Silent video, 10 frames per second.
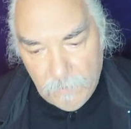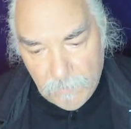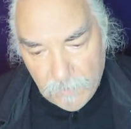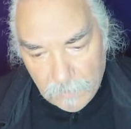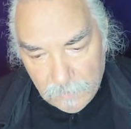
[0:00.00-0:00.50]

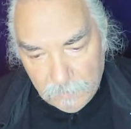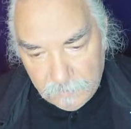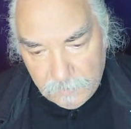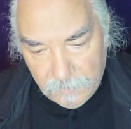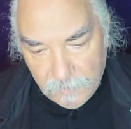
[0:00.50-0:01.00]
Well,
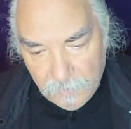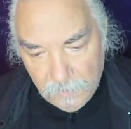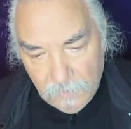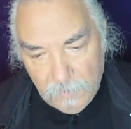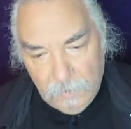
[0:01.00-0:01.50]
it's
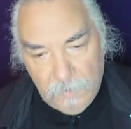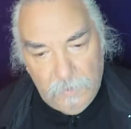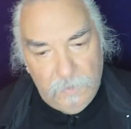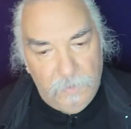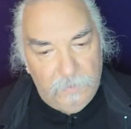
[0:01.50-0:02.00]

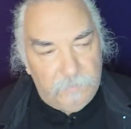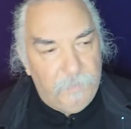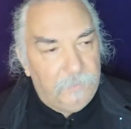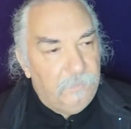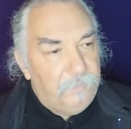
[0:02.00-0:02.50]
it's
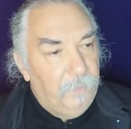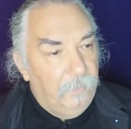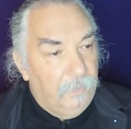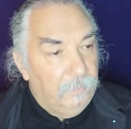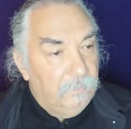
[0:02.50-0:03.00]
about the spirit.